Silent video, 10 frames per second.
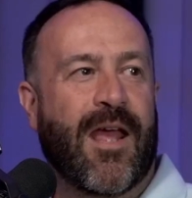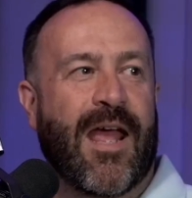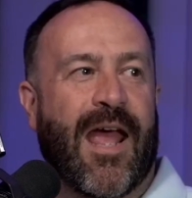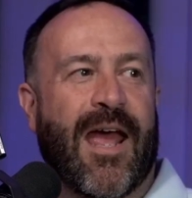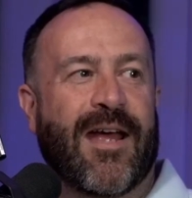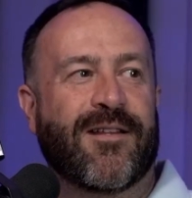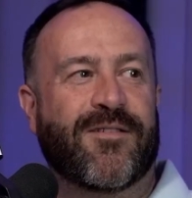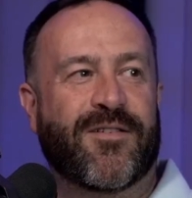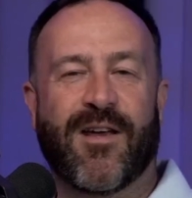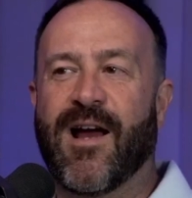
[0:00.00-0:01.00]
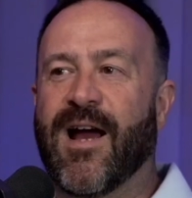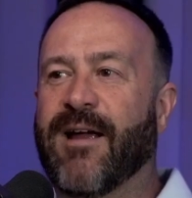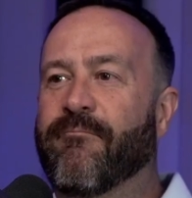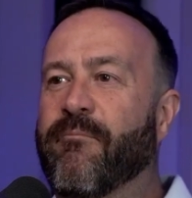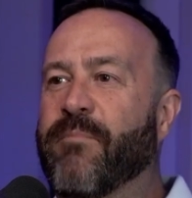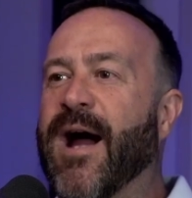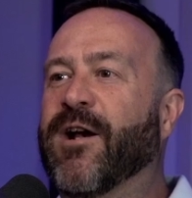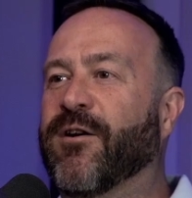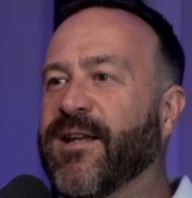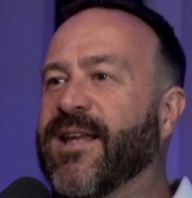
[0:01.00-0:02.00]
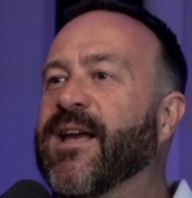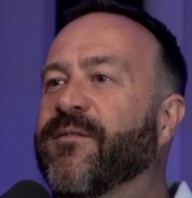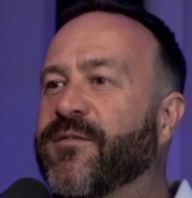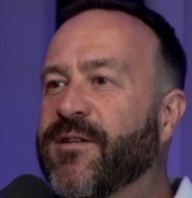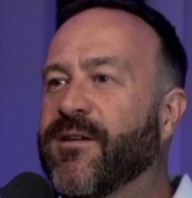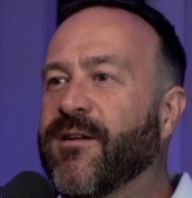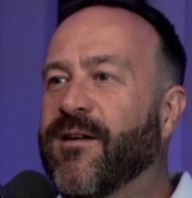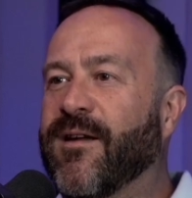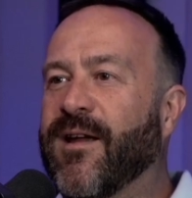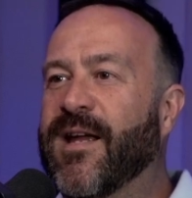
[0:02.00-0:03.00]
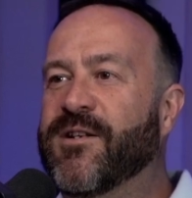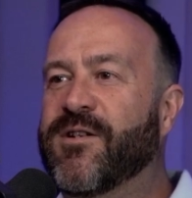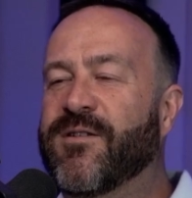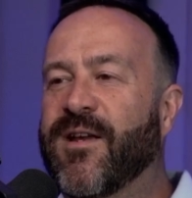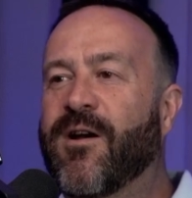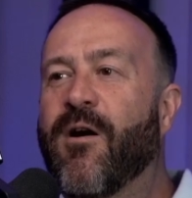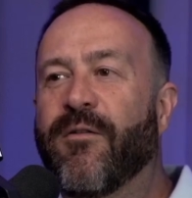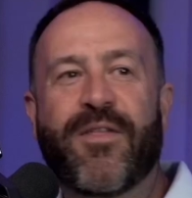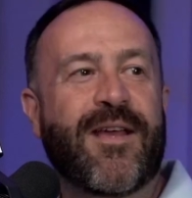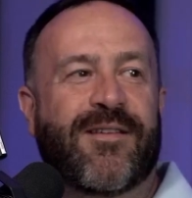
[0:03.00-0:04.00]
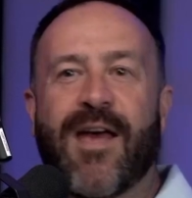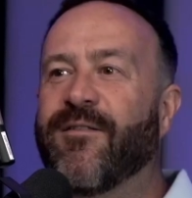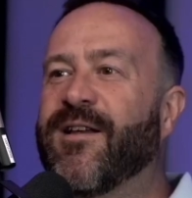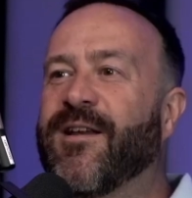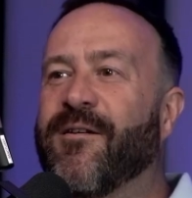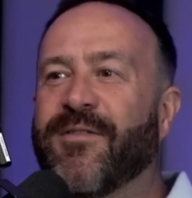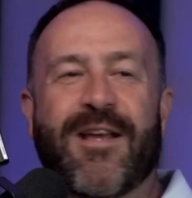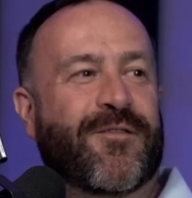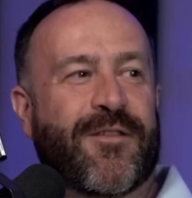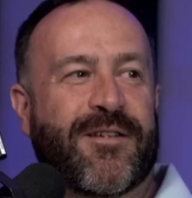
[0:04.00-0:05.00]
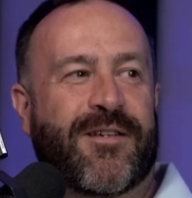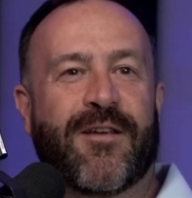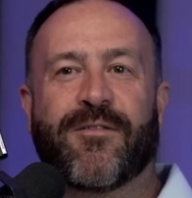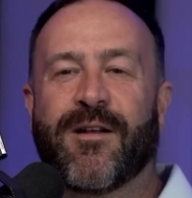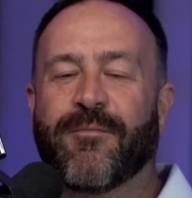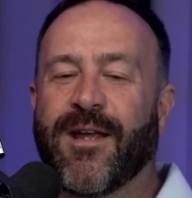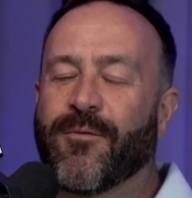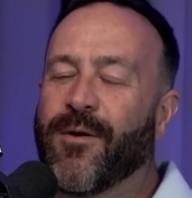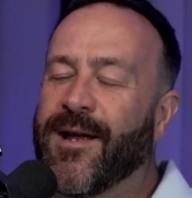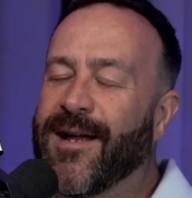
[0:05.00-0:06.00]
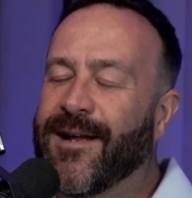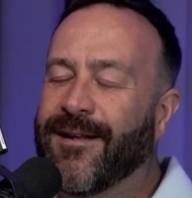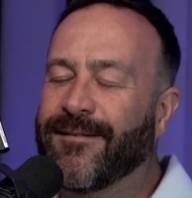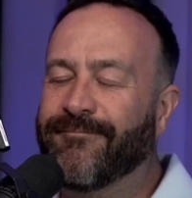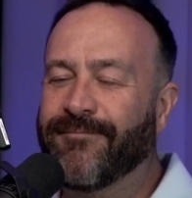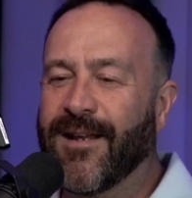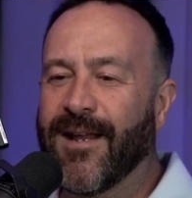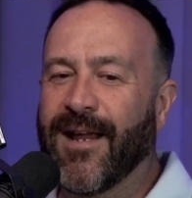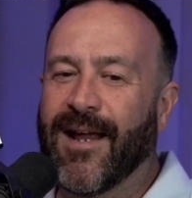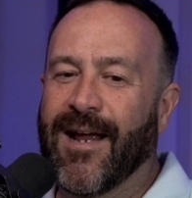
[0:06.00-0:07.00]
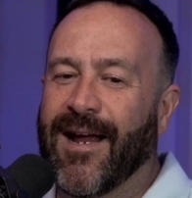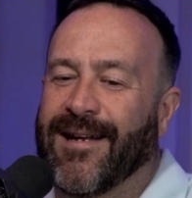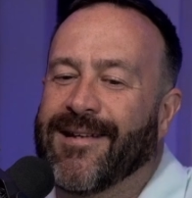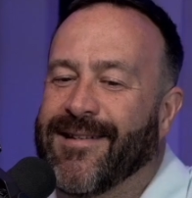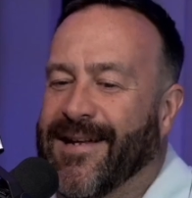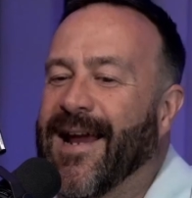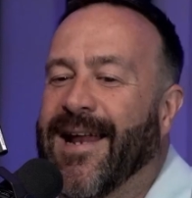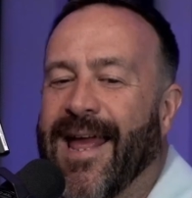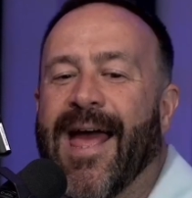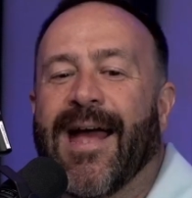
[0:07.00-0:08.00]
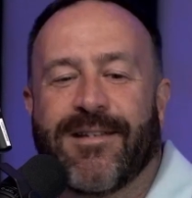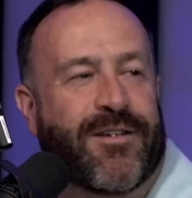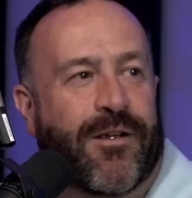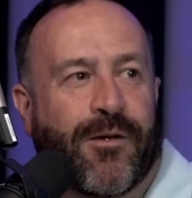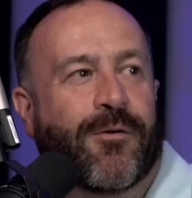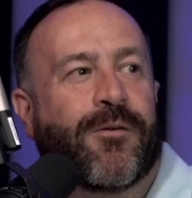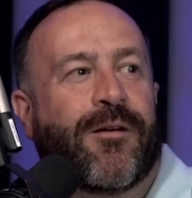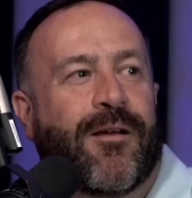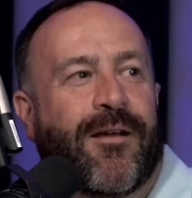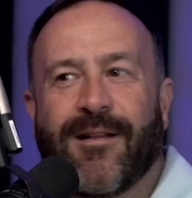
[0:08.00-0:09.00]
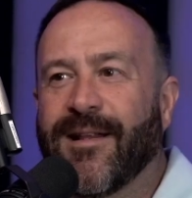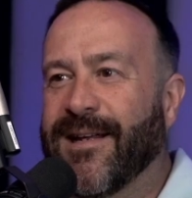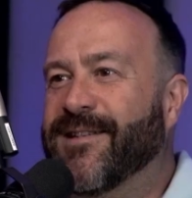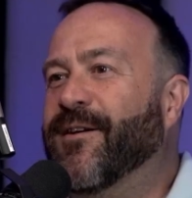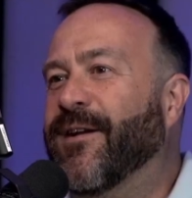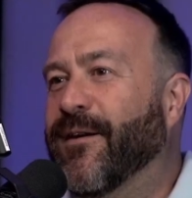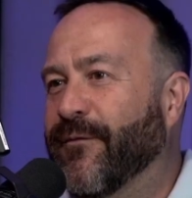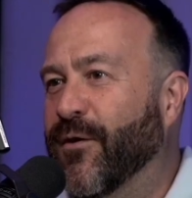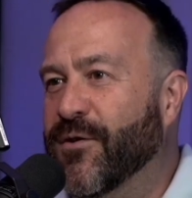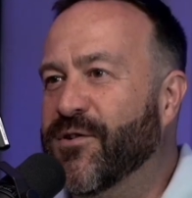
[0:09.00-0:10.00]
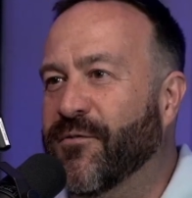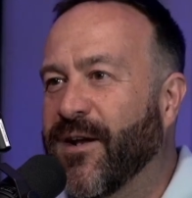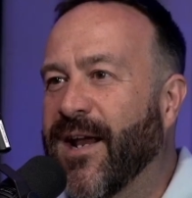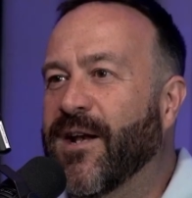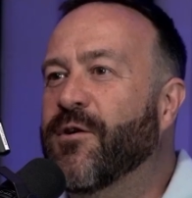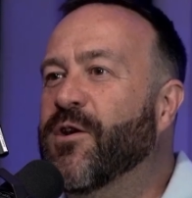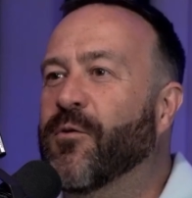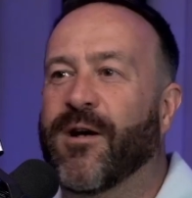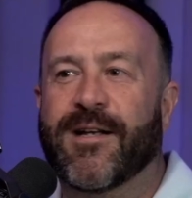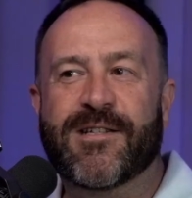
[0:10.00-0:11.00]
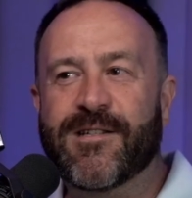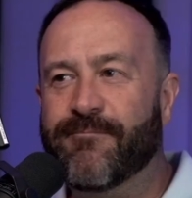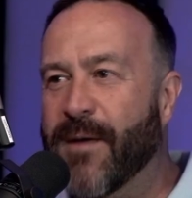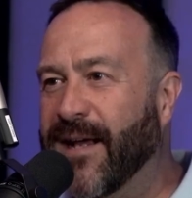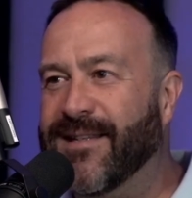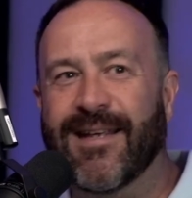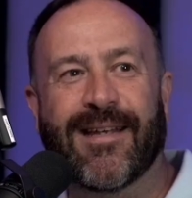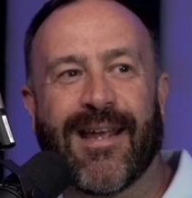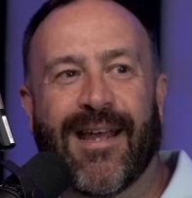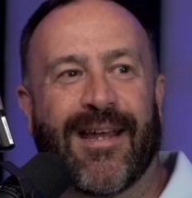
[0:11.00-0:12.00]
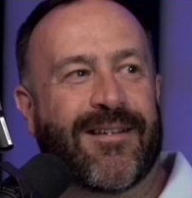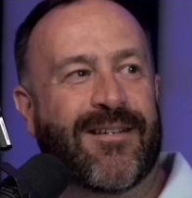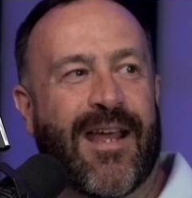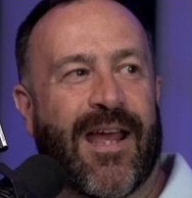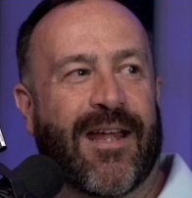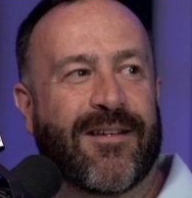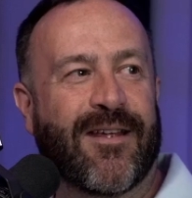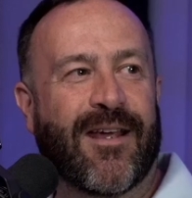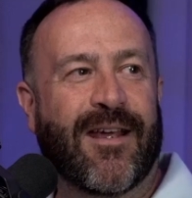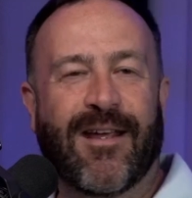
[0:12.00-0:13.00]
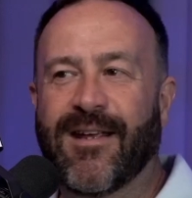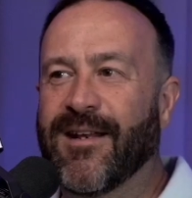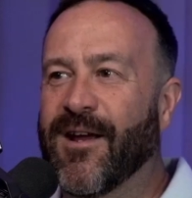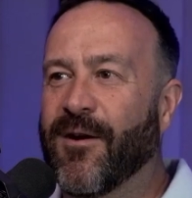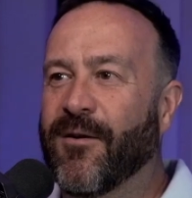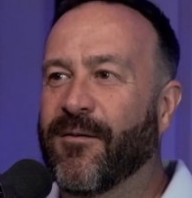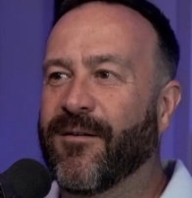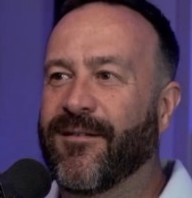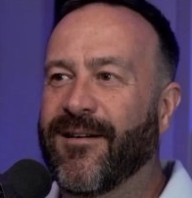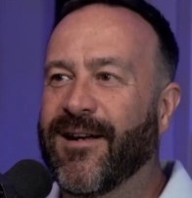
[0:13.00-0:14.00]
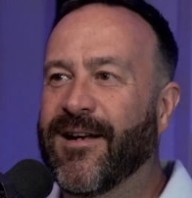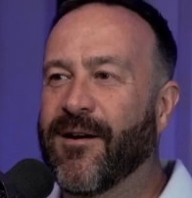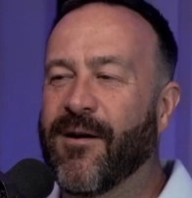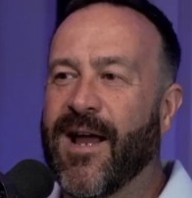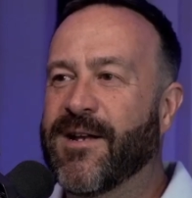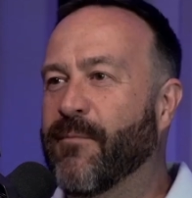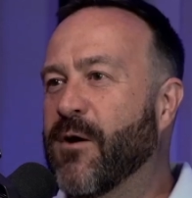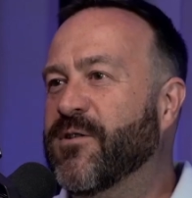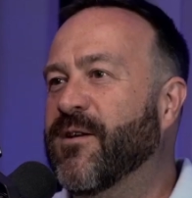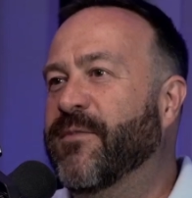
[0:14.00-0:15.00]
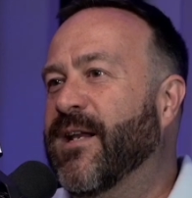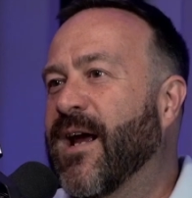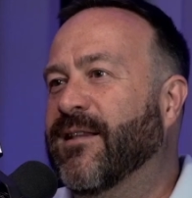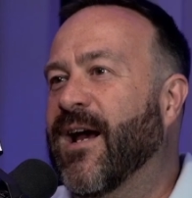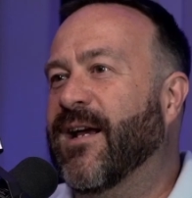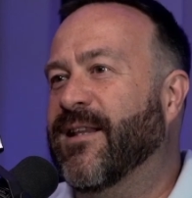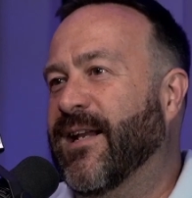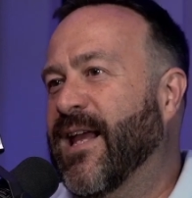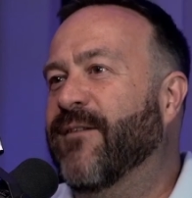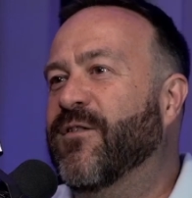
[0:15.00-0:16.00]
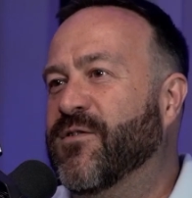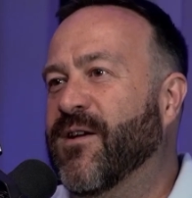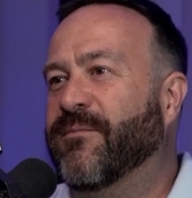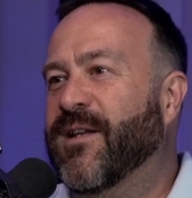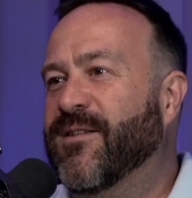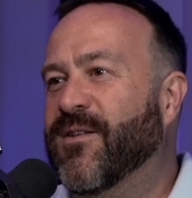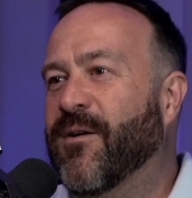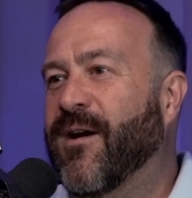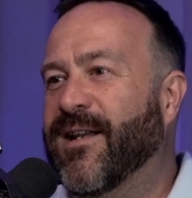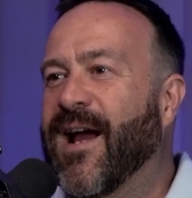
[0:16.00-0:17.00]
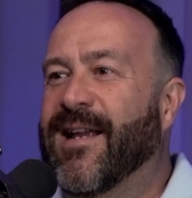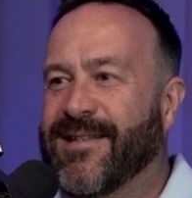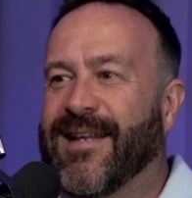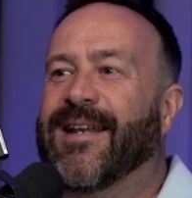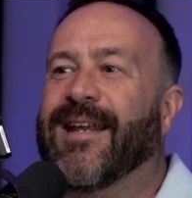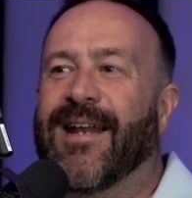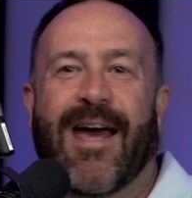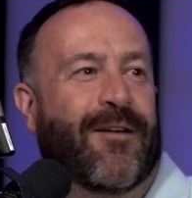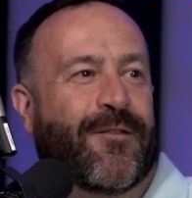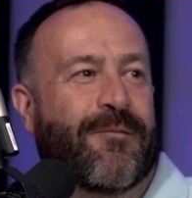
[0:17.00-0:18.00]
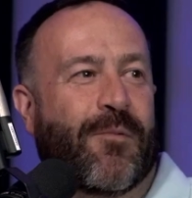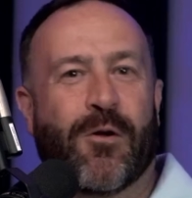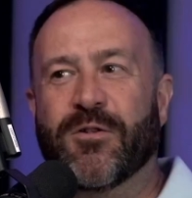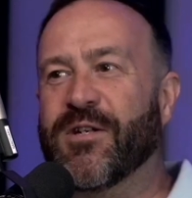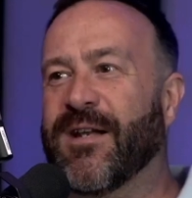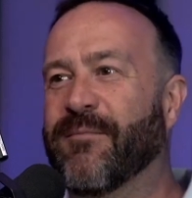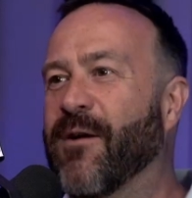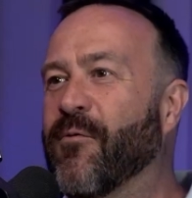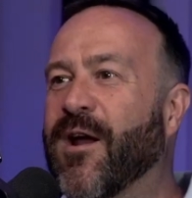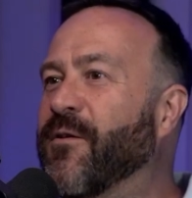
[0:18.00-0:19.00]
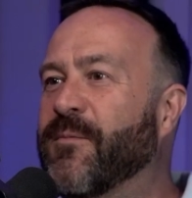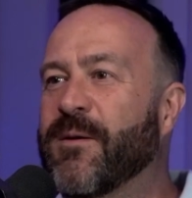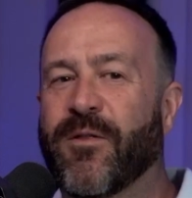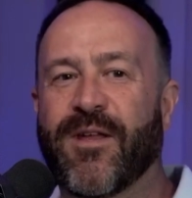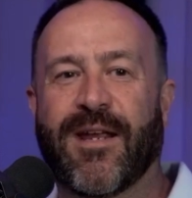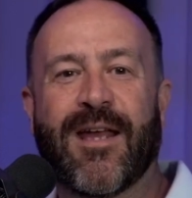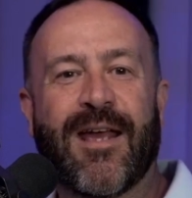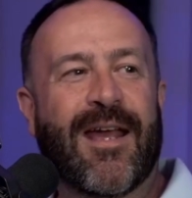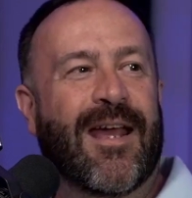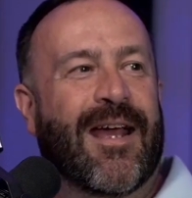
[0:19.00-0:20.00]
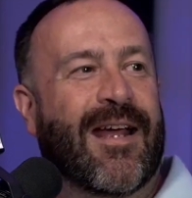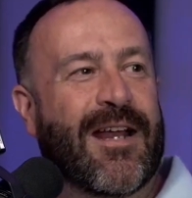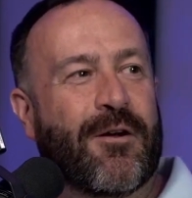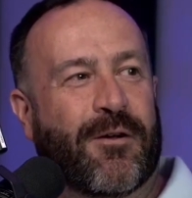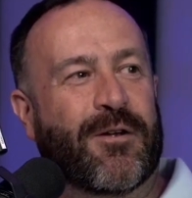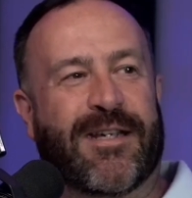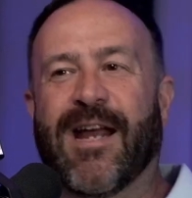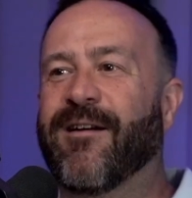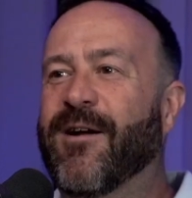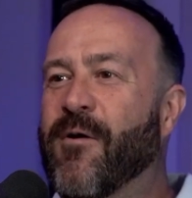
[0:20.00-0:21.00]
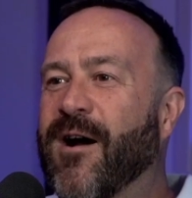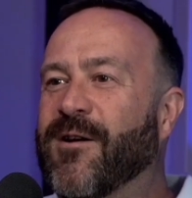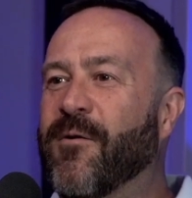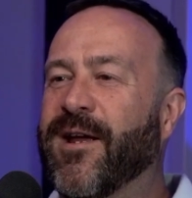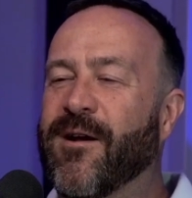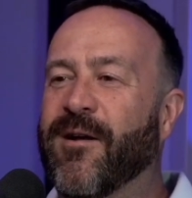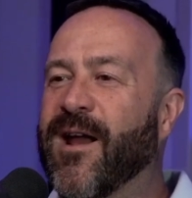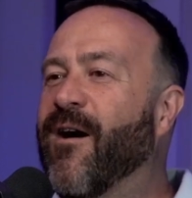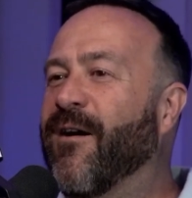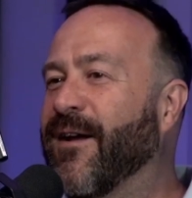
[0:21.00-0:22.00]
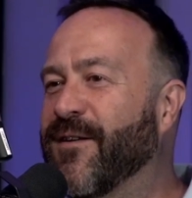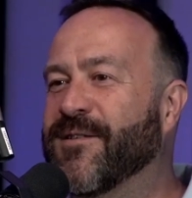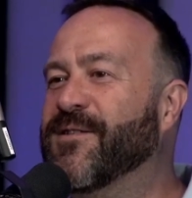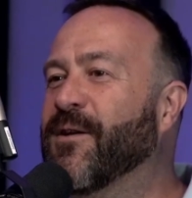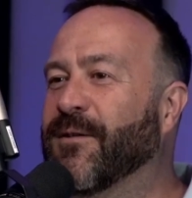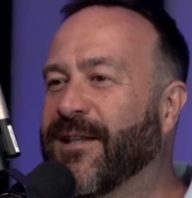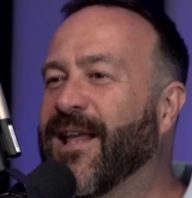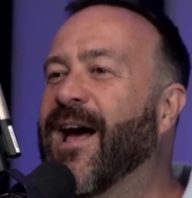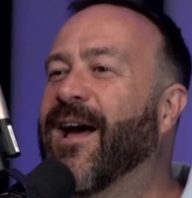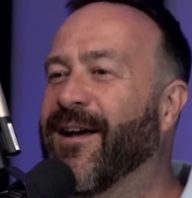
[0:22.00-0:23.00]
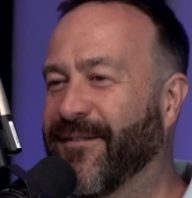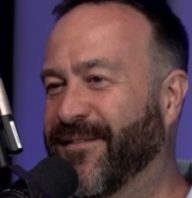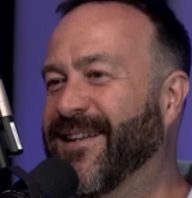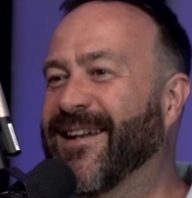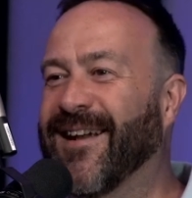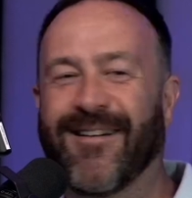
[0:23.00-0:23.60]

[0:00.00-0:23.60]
and I buy her a gift, and she's like, "Oh, thanks, Kevin. Thanks for this gift." And I'm like, "Well, I guess I kind of had to. Like, it's our anniversary. I know you were expecting it, and I had to post something online that I gave you something, so I did it out of compulsion about what other people think." Would Carrie walk away going, "Oh, I feel so loved,